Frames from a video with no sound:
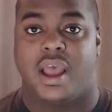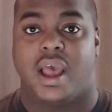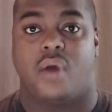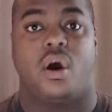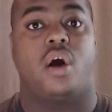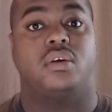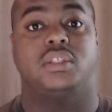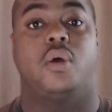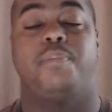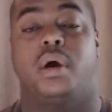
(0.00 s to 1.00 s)
I will
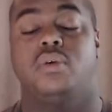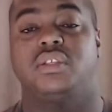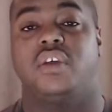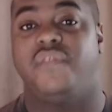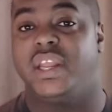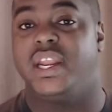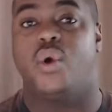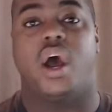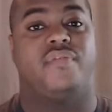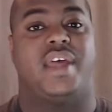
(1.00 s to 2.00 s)
also post a video
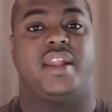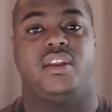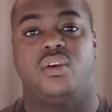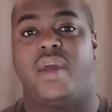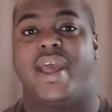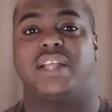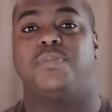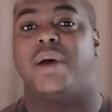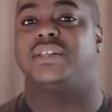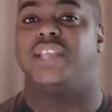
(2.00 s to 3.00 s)
of that new
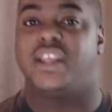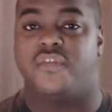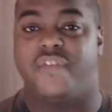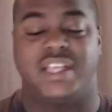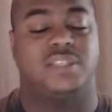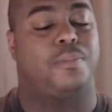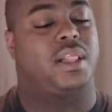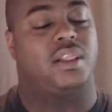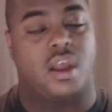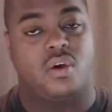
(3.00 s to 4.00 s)
Xbox interface
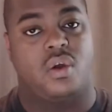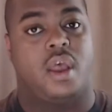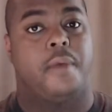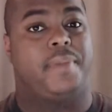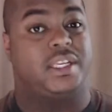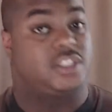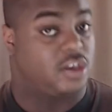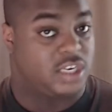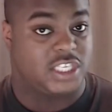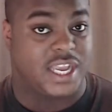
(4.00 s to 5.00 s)
below. Be
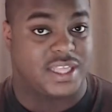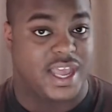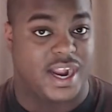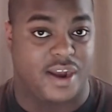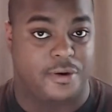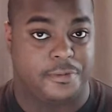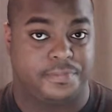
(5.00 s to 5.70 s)
sure to check that out.